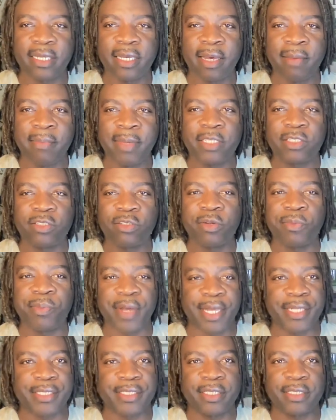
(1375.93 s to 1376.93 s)
I made 2
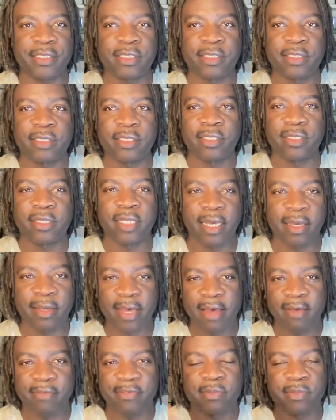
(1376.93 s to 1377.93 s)
deposits to like
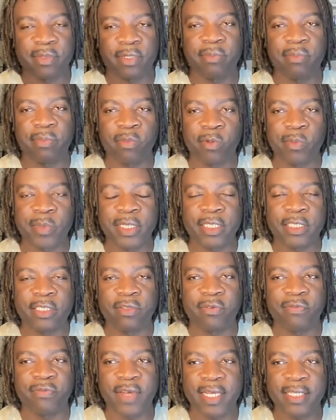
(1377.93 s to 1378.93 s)
have some more money to
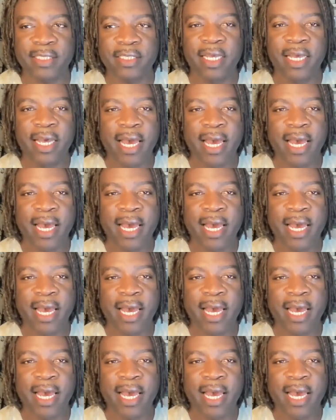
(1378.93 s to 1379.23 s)
invest,